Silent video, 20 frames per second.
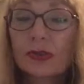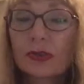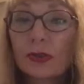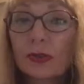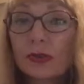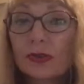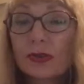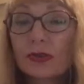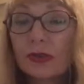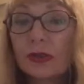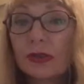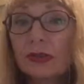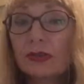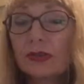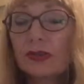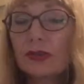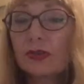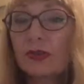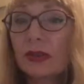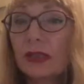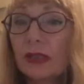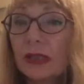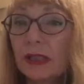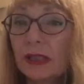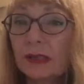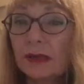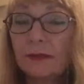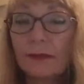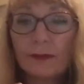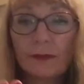So stand
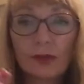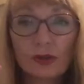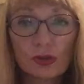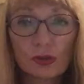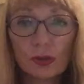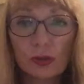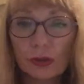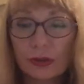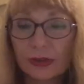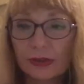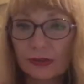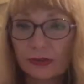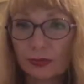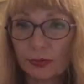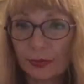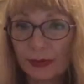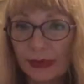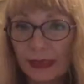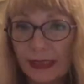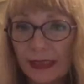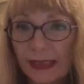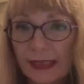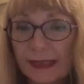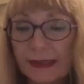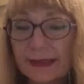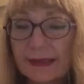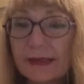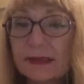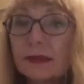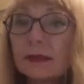straight, shoulders
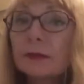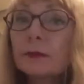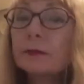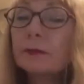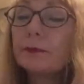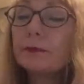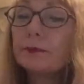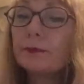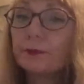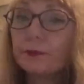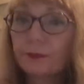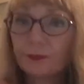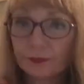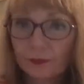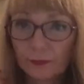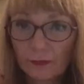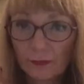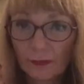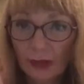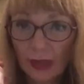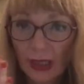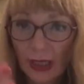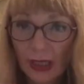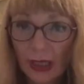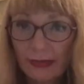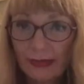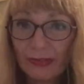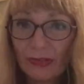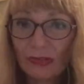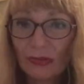relaxed,
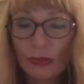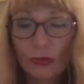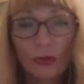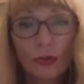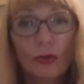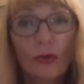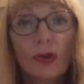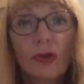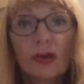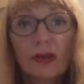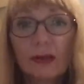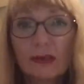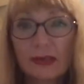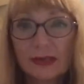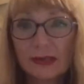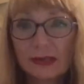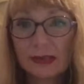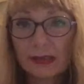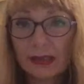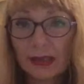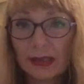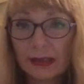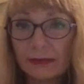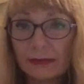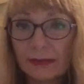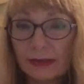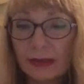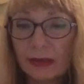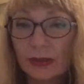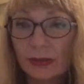and
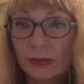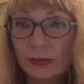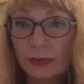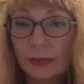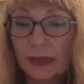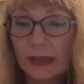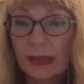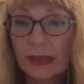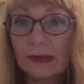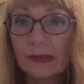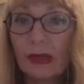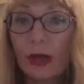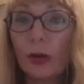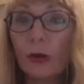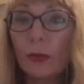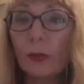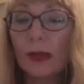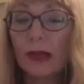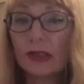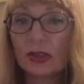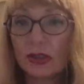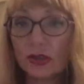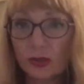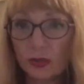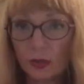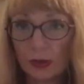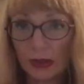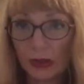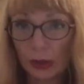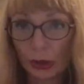discover your weight, how much
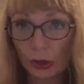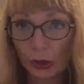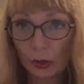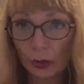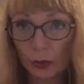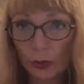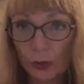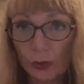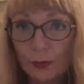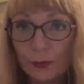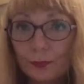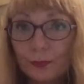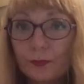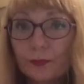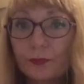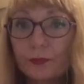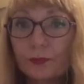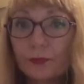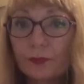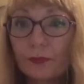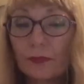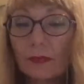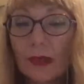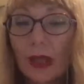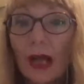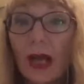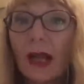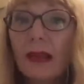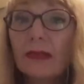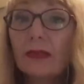you can go,
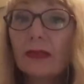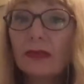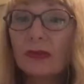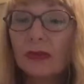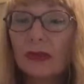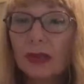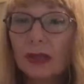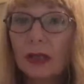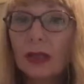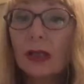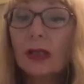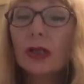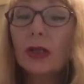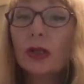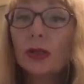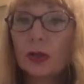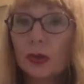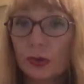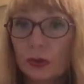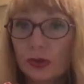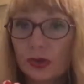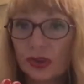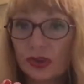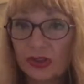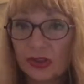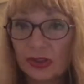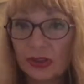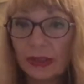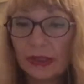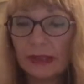until you
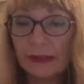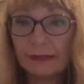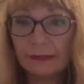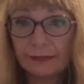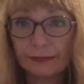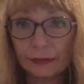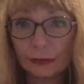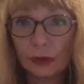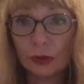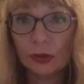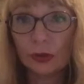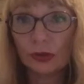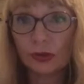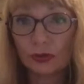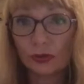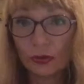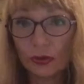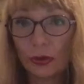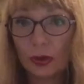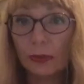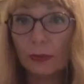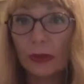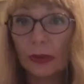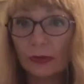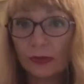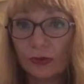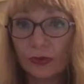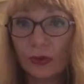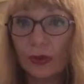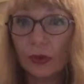still have full control
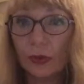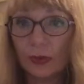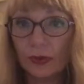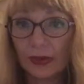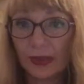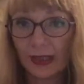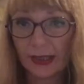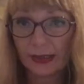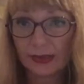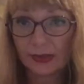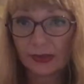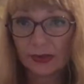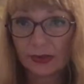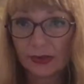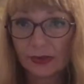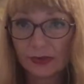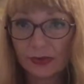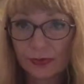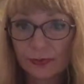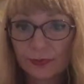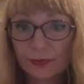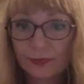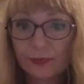about your own axis.